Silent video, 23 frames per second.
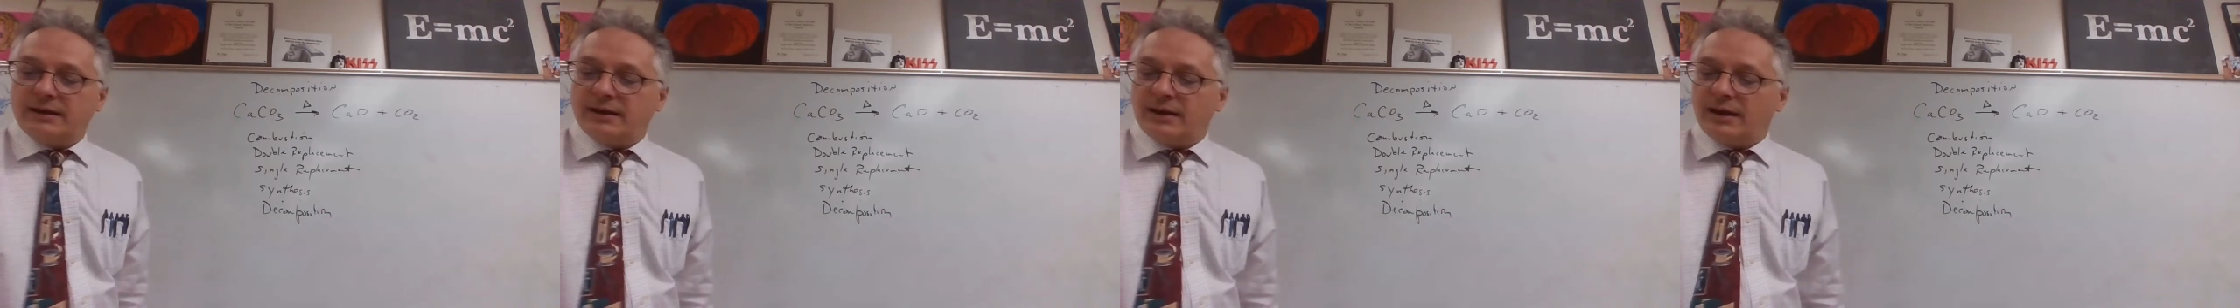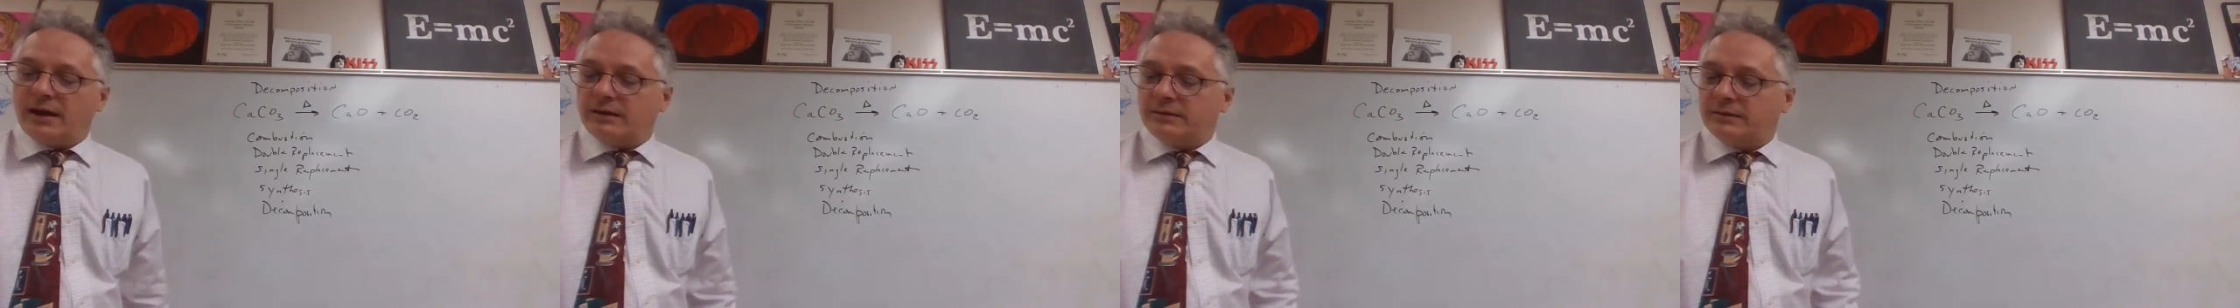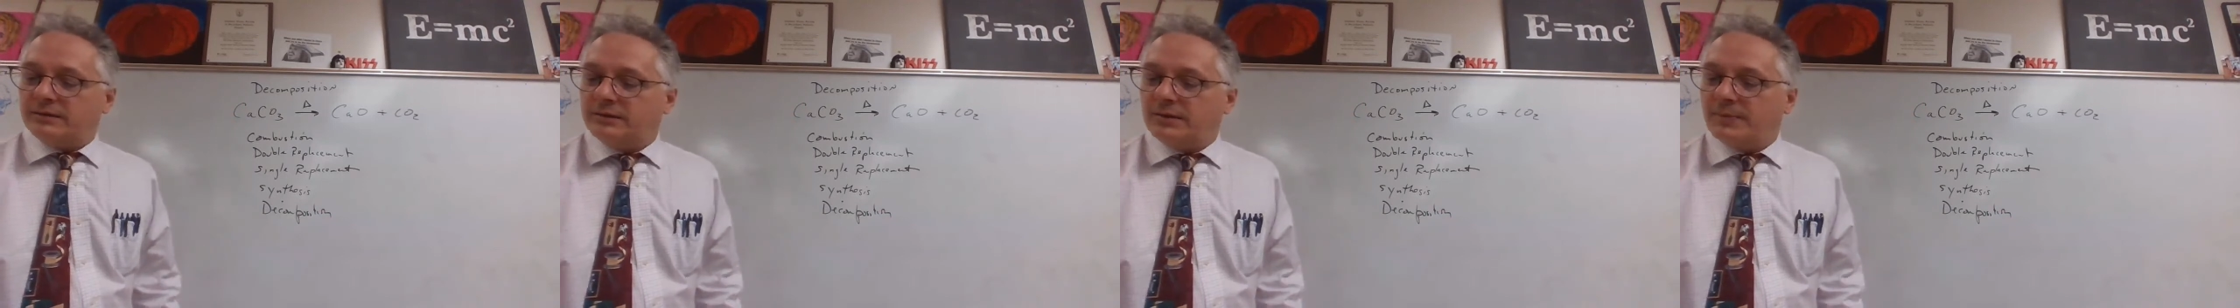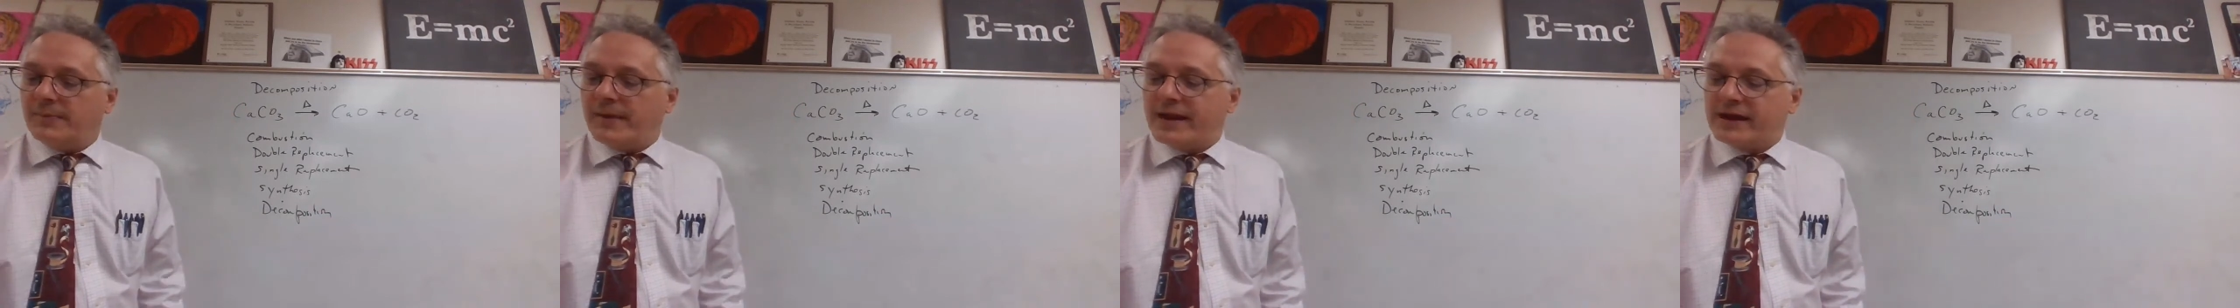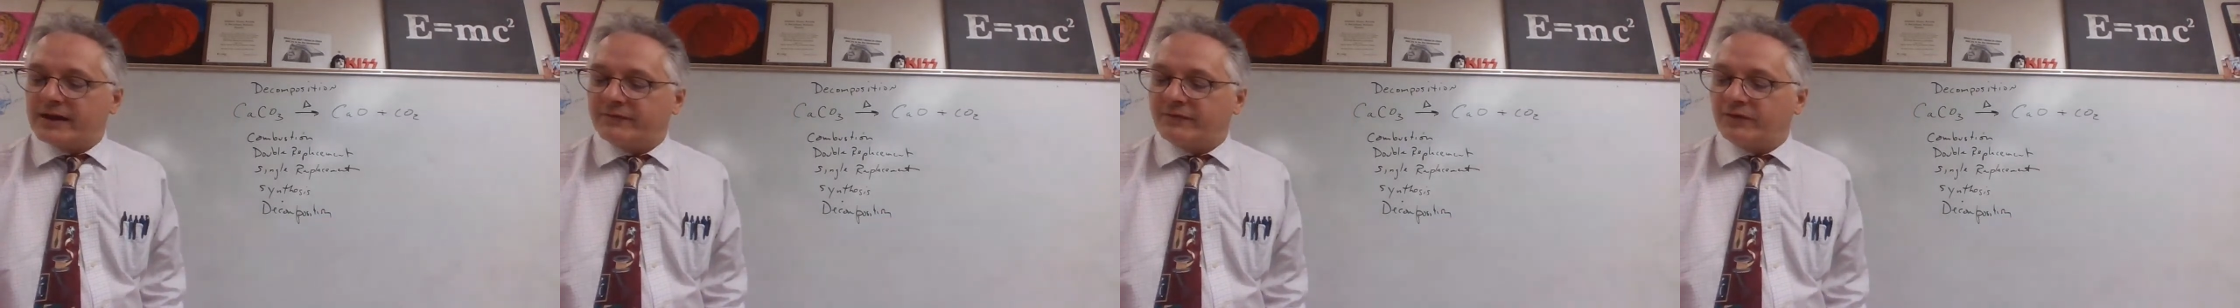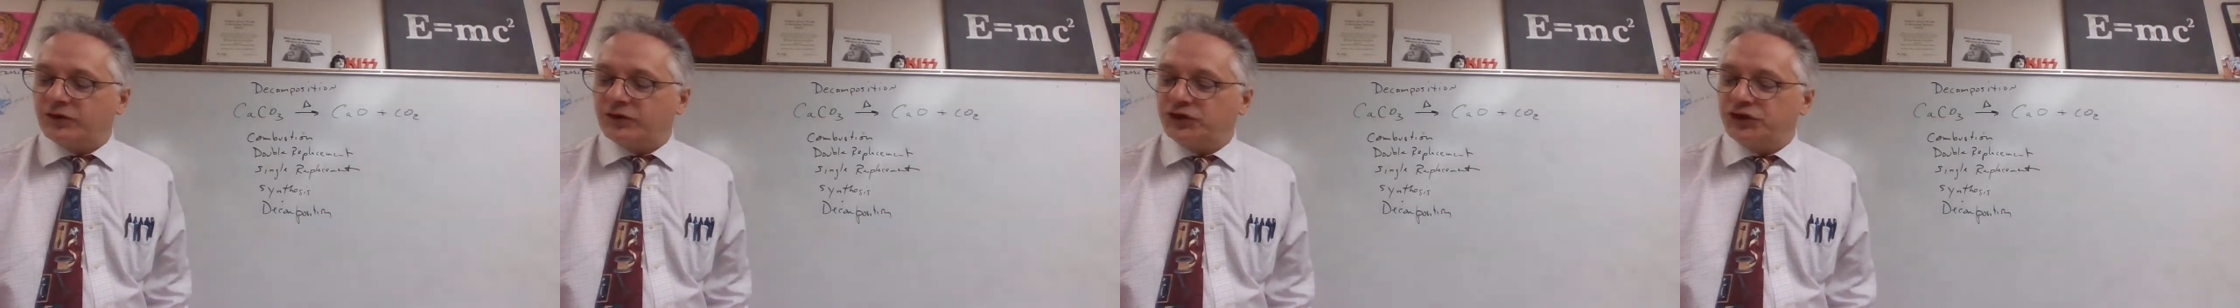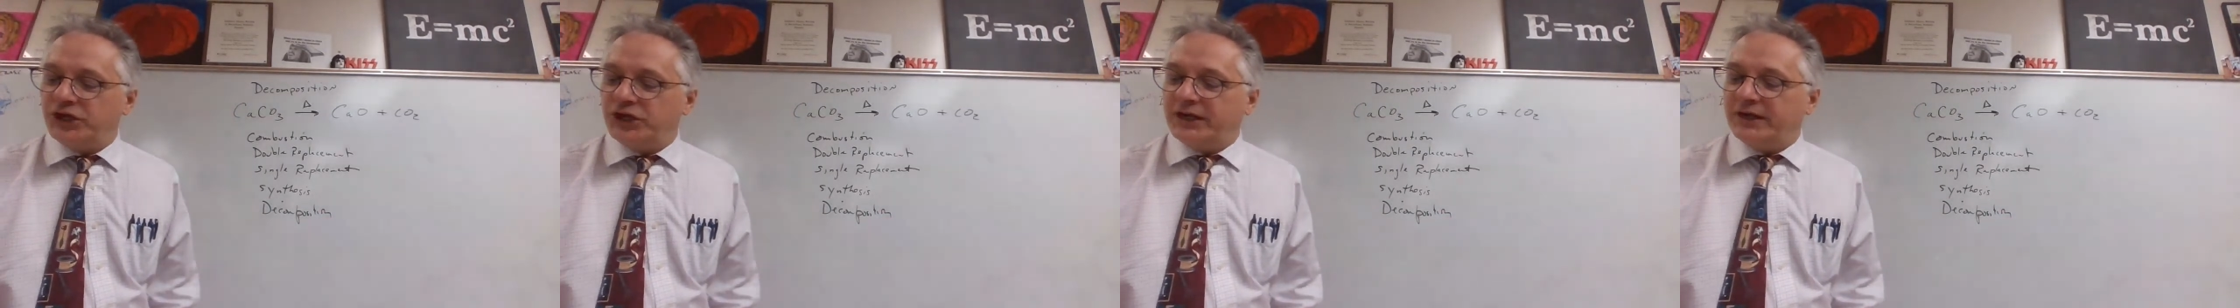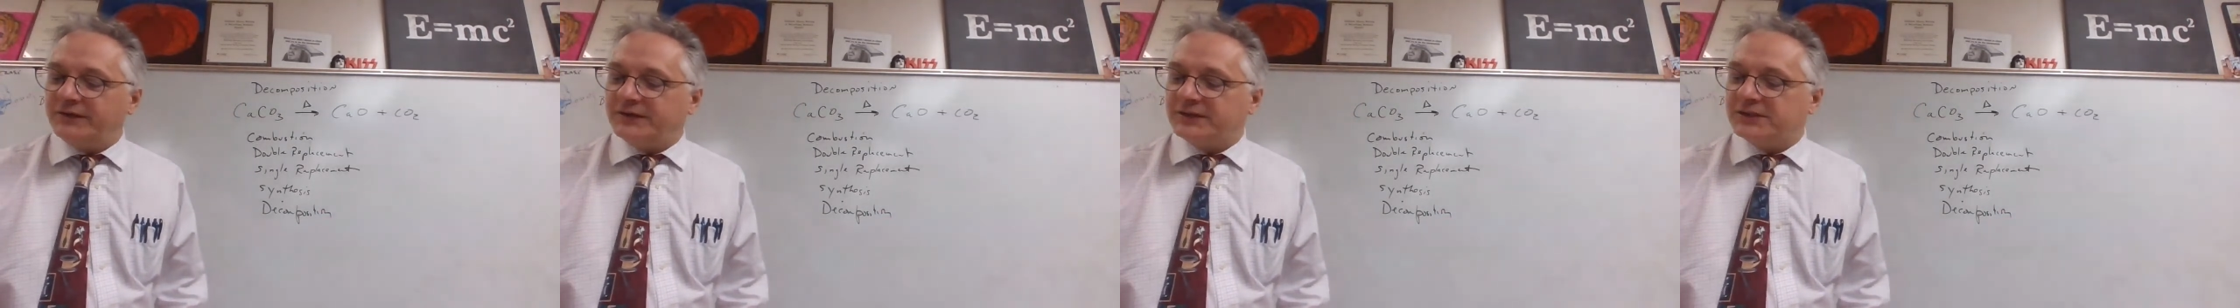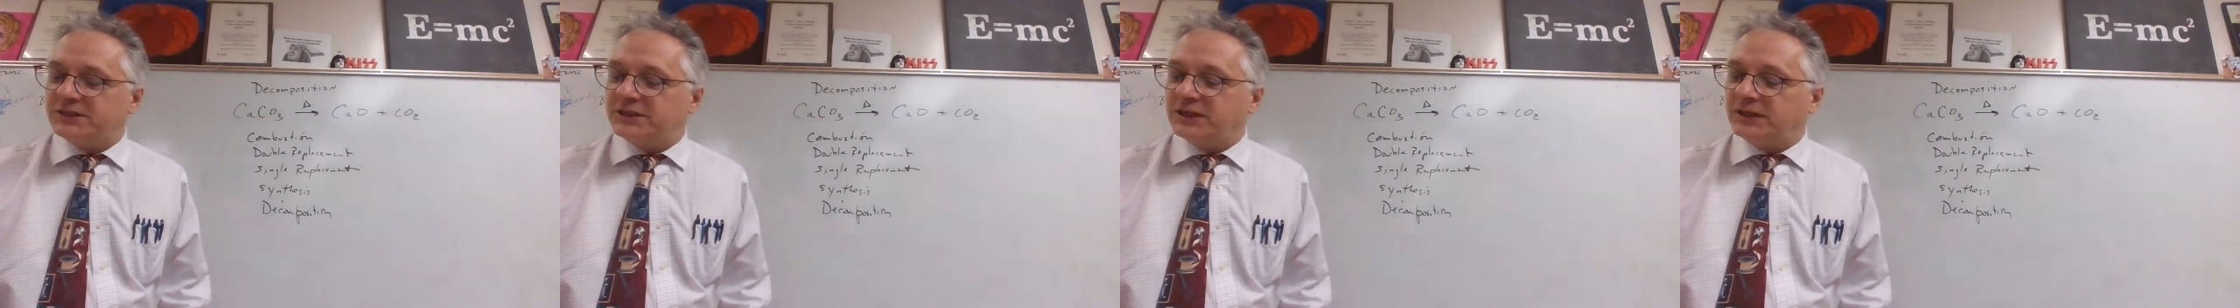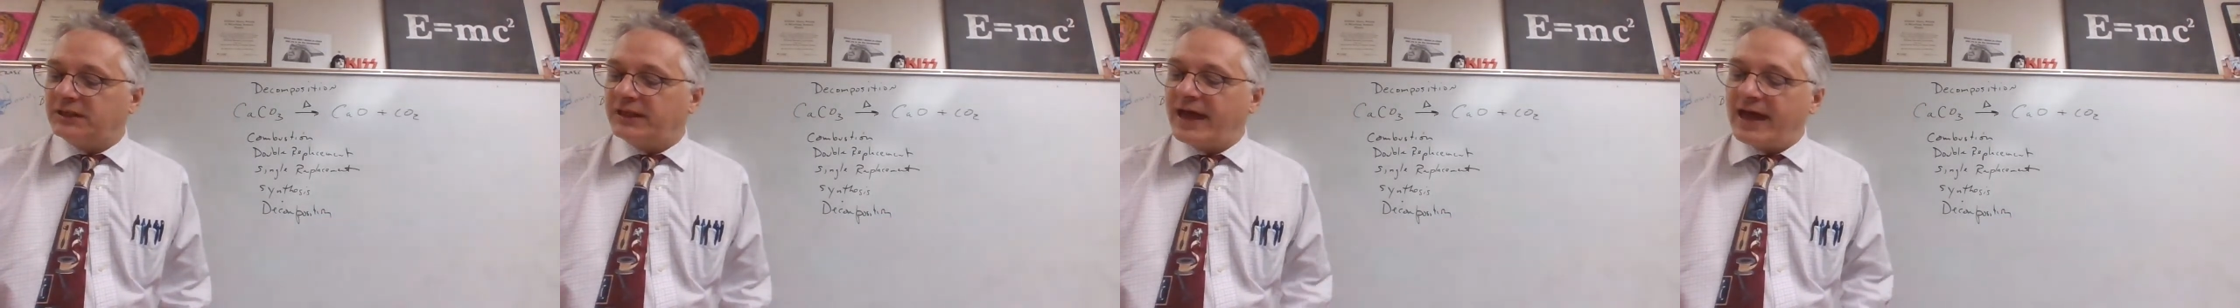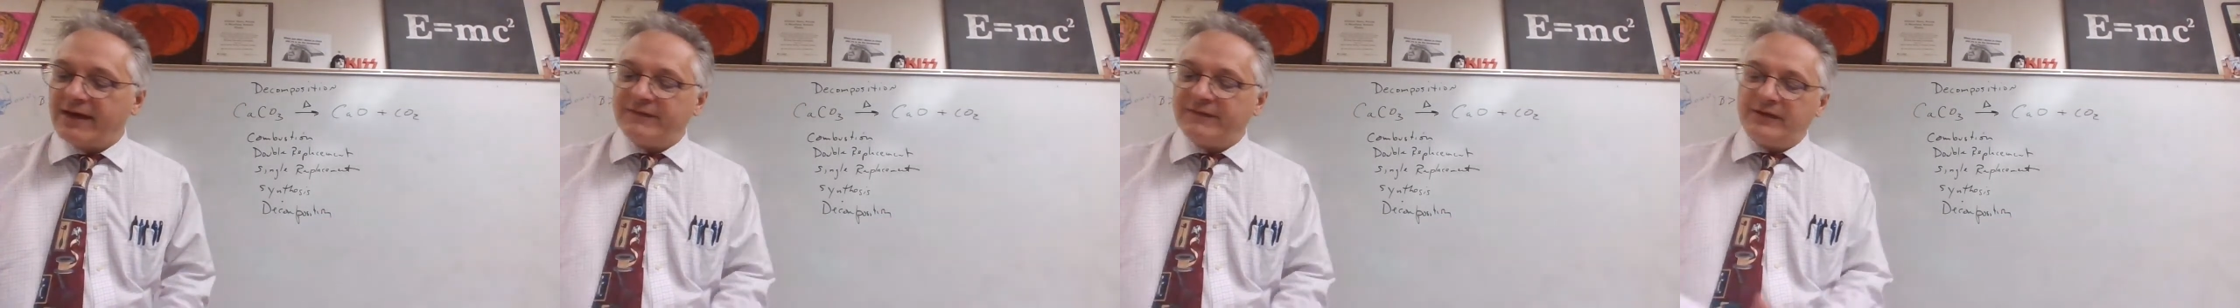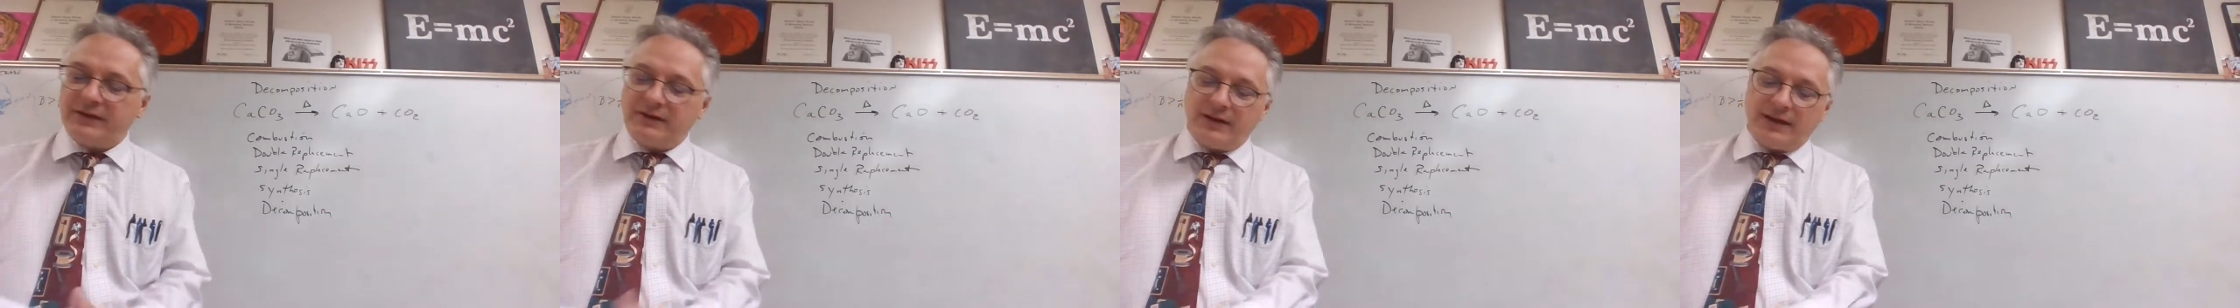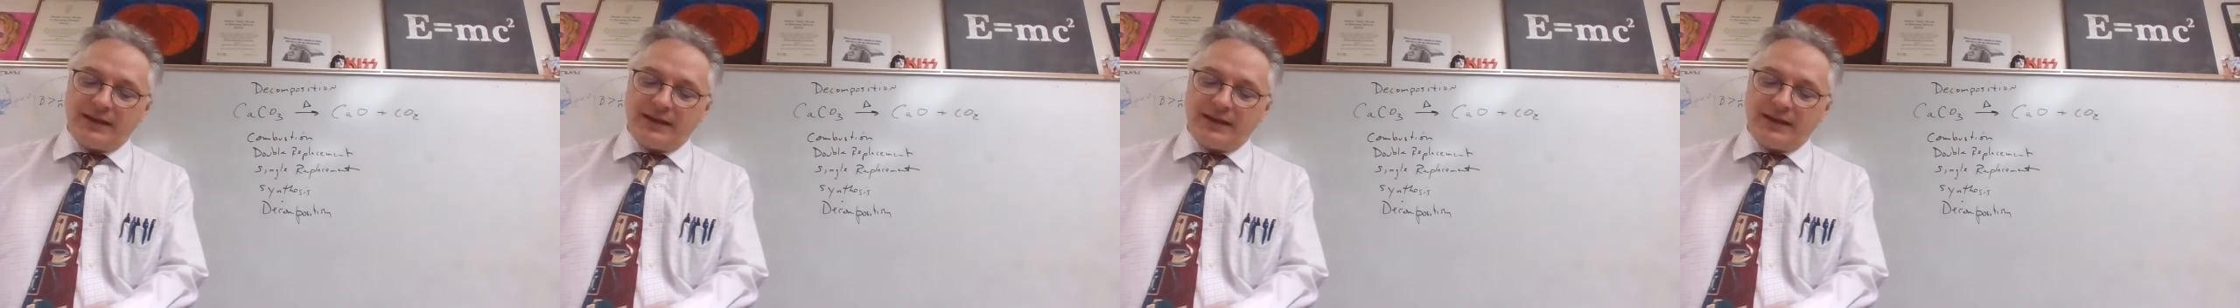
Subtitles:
on the back of our sheet if you still have it,